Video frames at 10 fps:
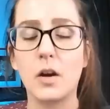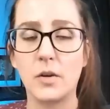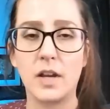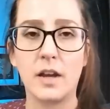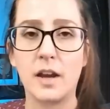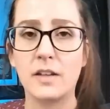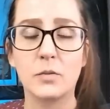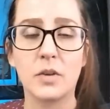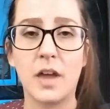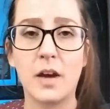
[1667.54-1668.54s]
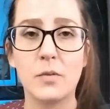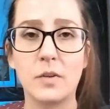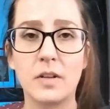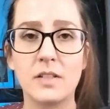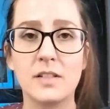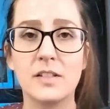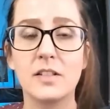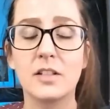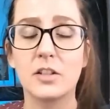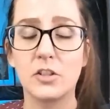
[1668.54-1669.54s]
Okay, guys, well, that was
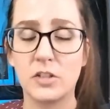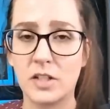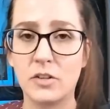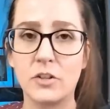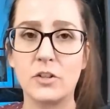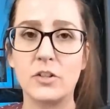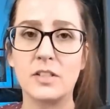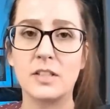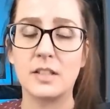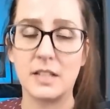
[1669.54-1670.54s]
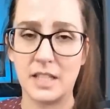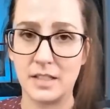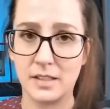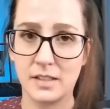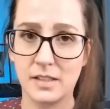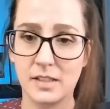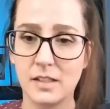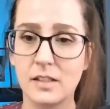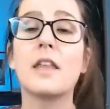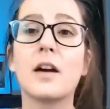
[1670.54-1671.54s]
Schindler's List.
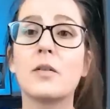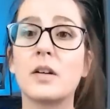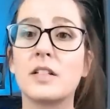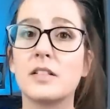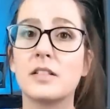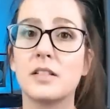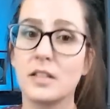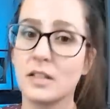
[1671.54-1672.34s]
That was